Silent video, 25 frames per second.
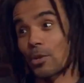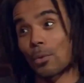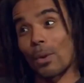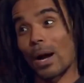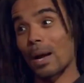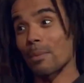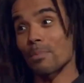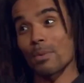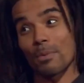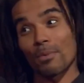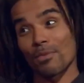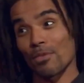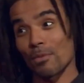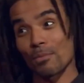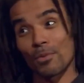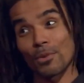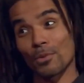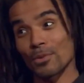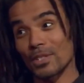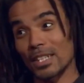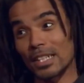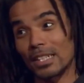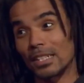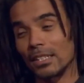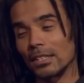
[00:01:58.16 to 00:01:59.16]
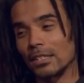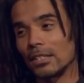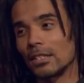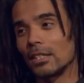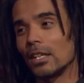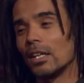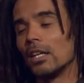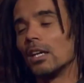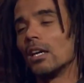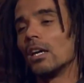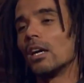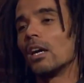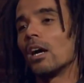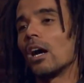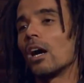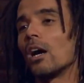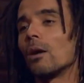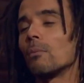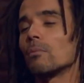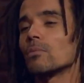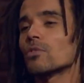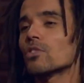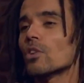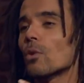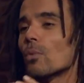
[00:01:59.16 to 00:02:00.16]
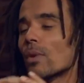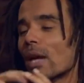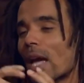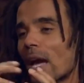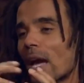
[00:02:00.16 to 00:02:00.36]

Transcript: of white people from New Zealand. So we